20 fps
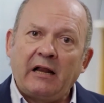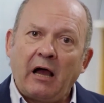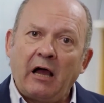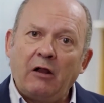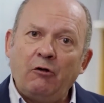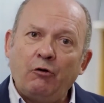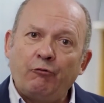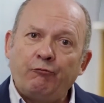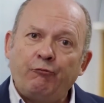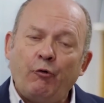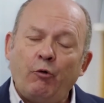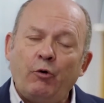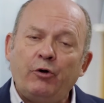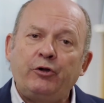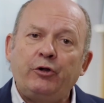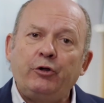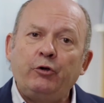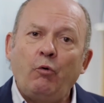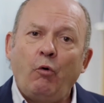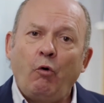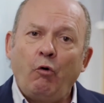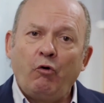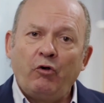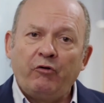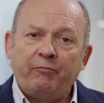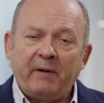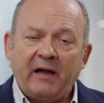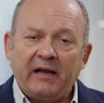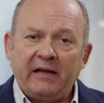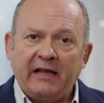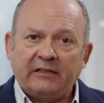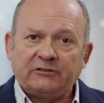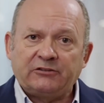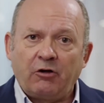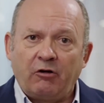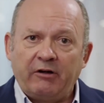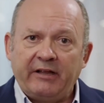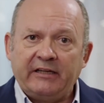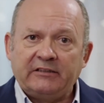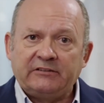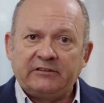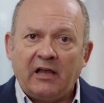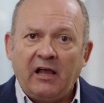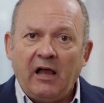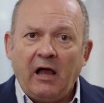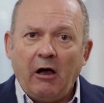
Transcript: I look forward to you, all of my next colleagues,